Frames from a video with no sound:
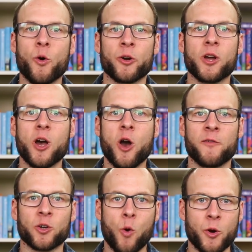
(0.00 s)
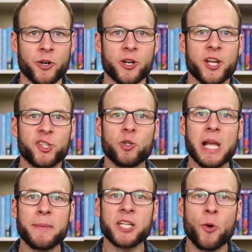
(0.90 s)
quarter over quarter. Do
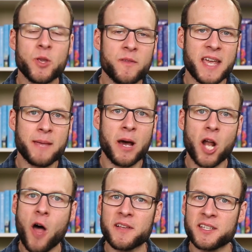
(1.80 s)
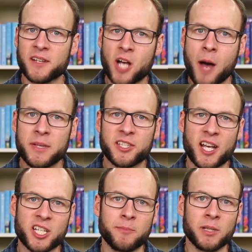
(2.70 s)
let me know what you think about all this in the comments
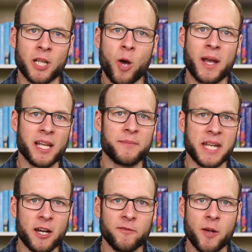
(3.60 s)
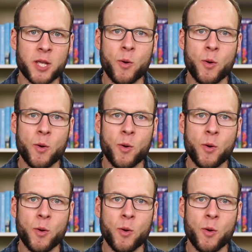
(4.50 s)
section below. I'd love to hear from